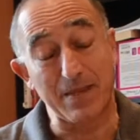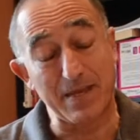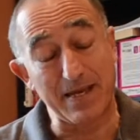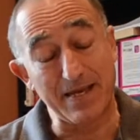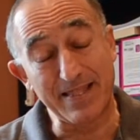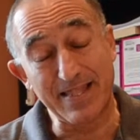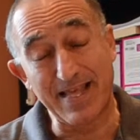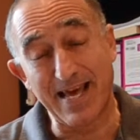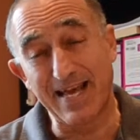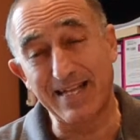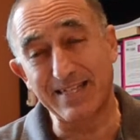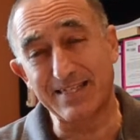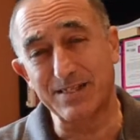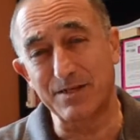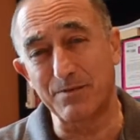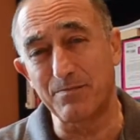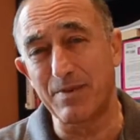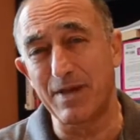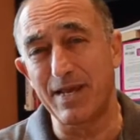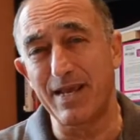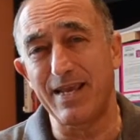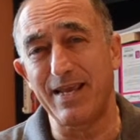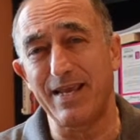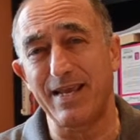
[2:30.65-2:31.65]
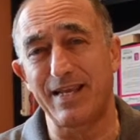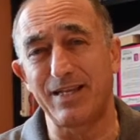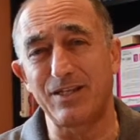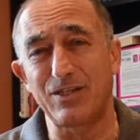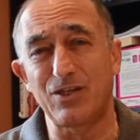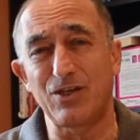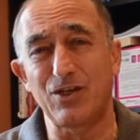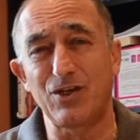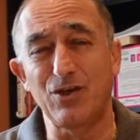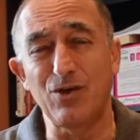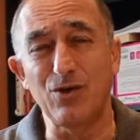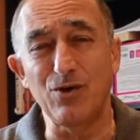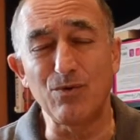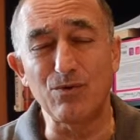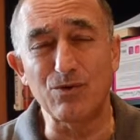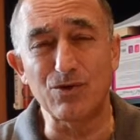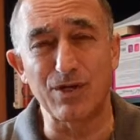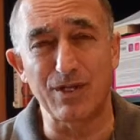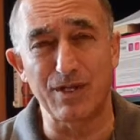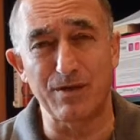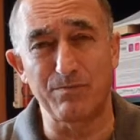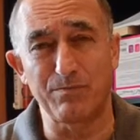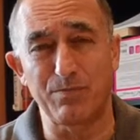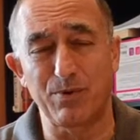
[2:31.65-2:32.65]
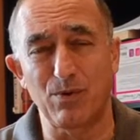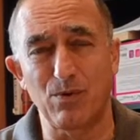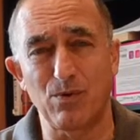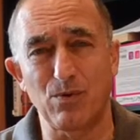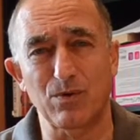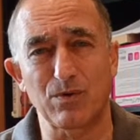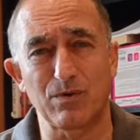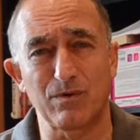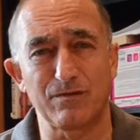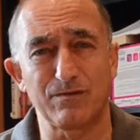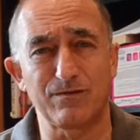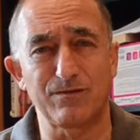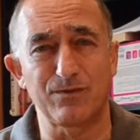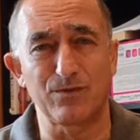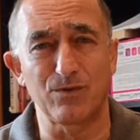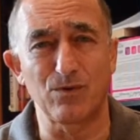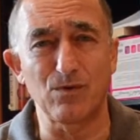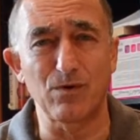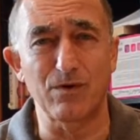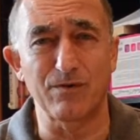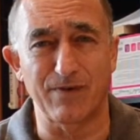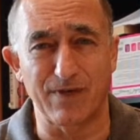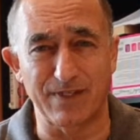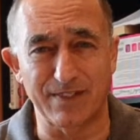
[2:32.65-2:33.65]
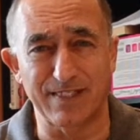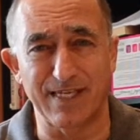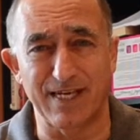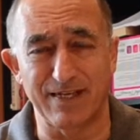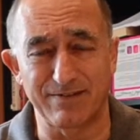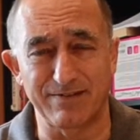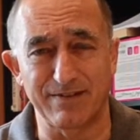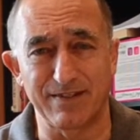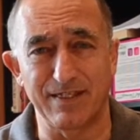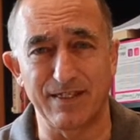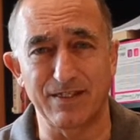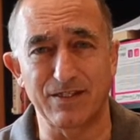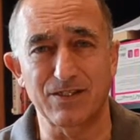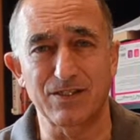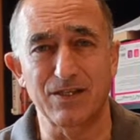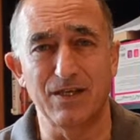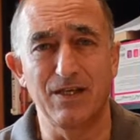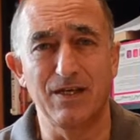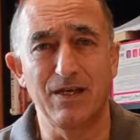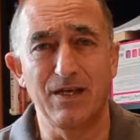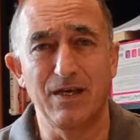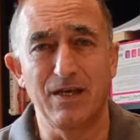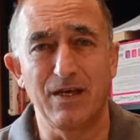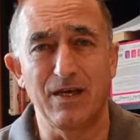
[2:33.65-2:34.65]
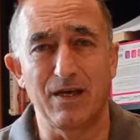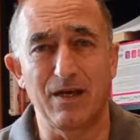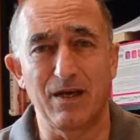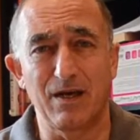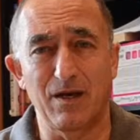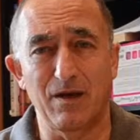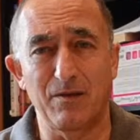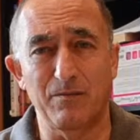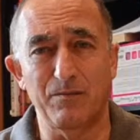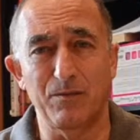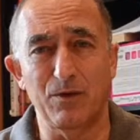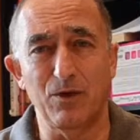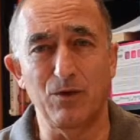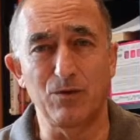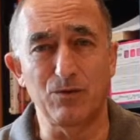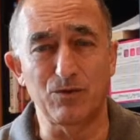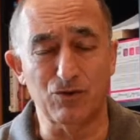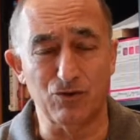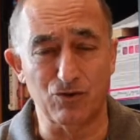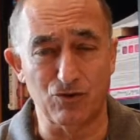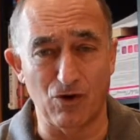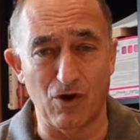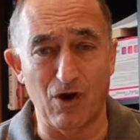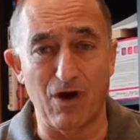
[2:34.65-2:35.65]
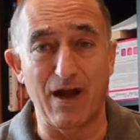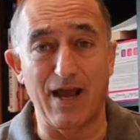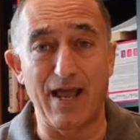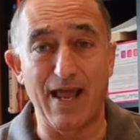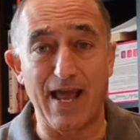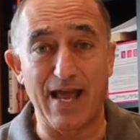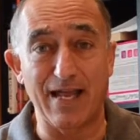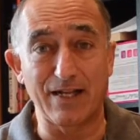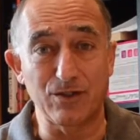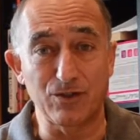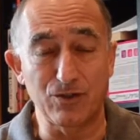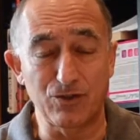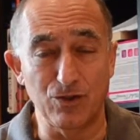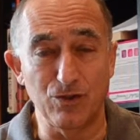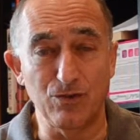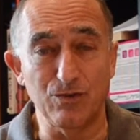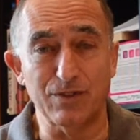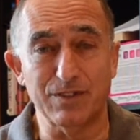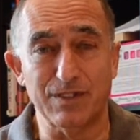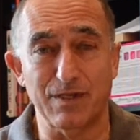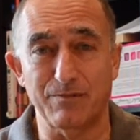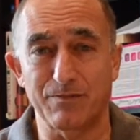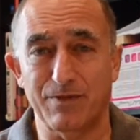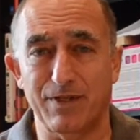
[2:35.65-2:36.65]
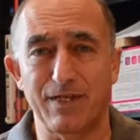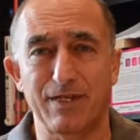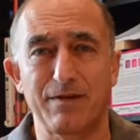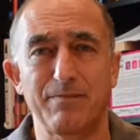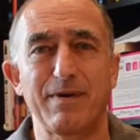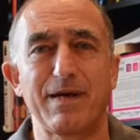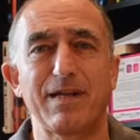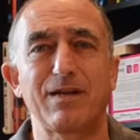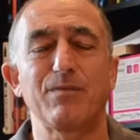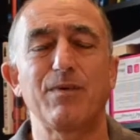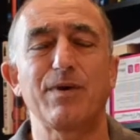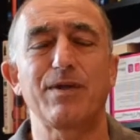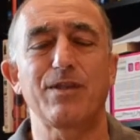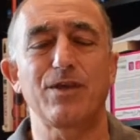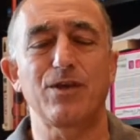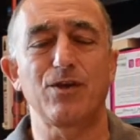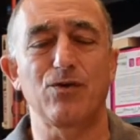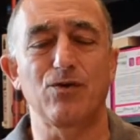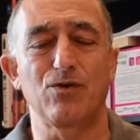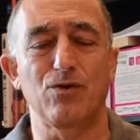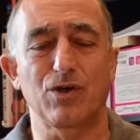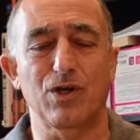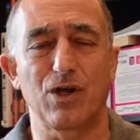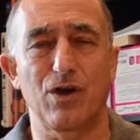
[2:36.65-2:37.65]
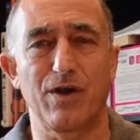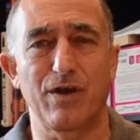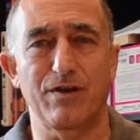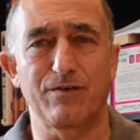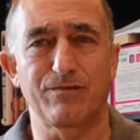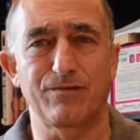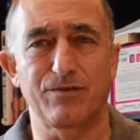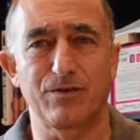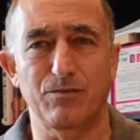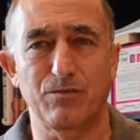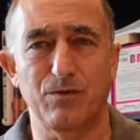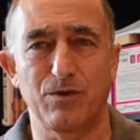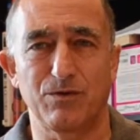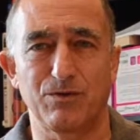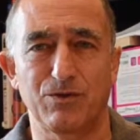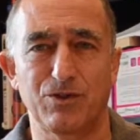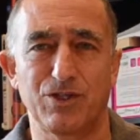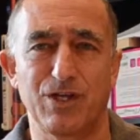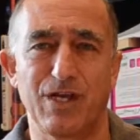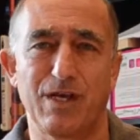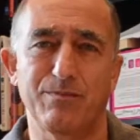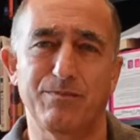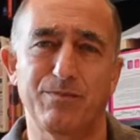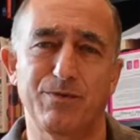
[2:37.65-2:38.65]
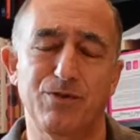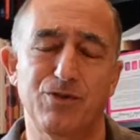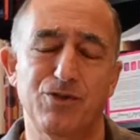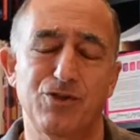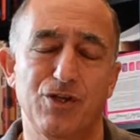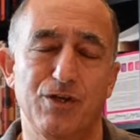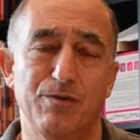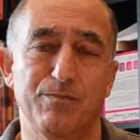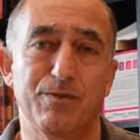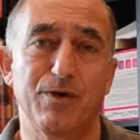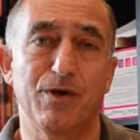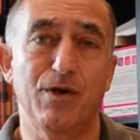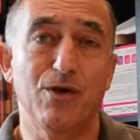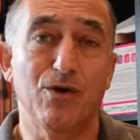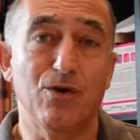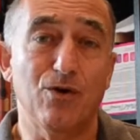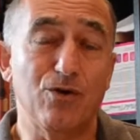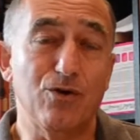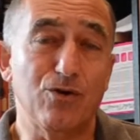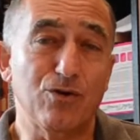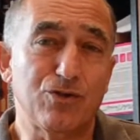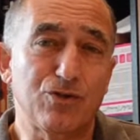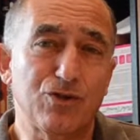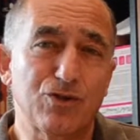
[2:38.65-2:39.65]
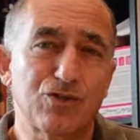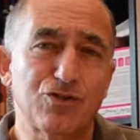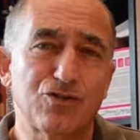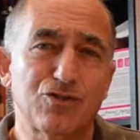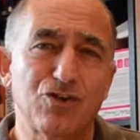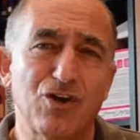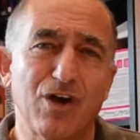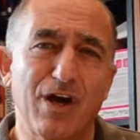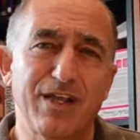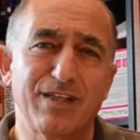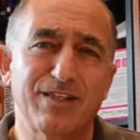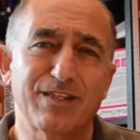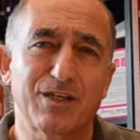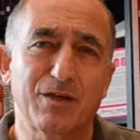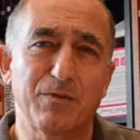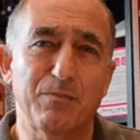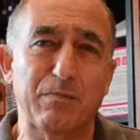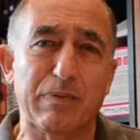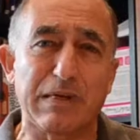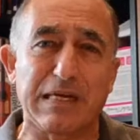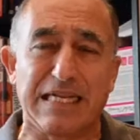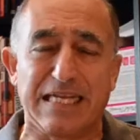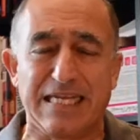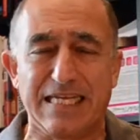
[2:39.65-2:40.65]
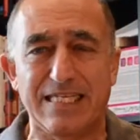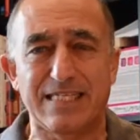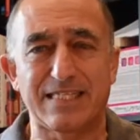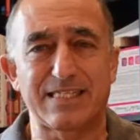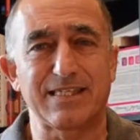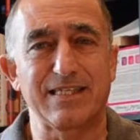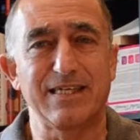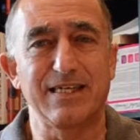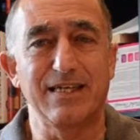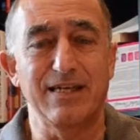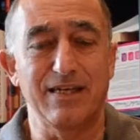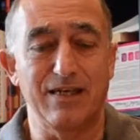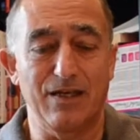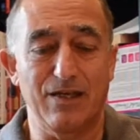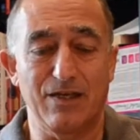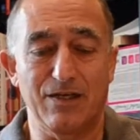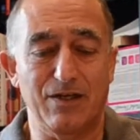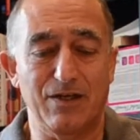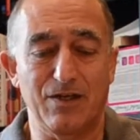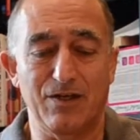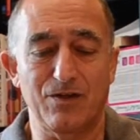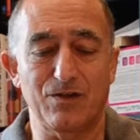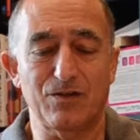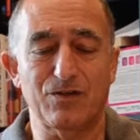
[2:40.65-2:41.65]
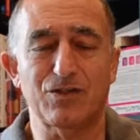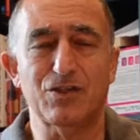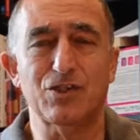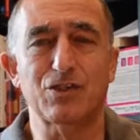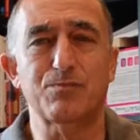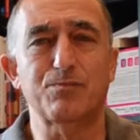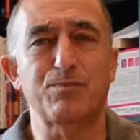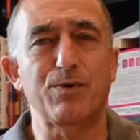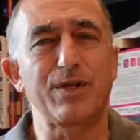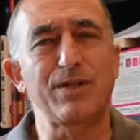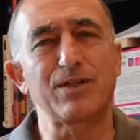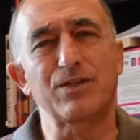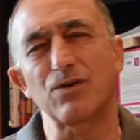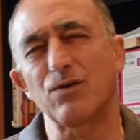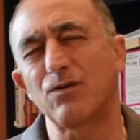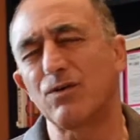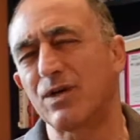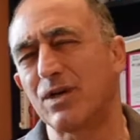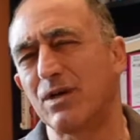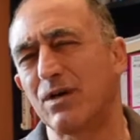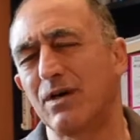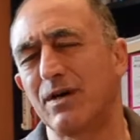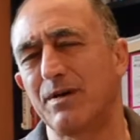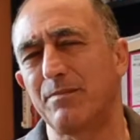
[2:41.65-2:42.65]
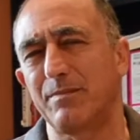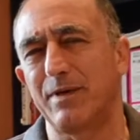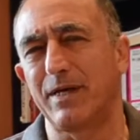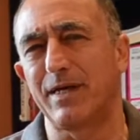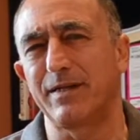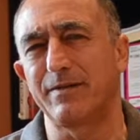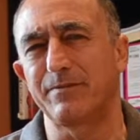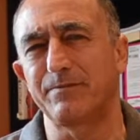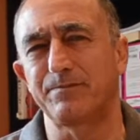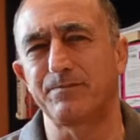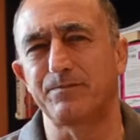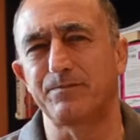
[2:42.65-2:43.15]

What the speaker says: And that, to me, is hugely important for all of us athletes who try and do something. No matter whether you're going for a world championship or you're just trying to complete a sprint or an Ironman.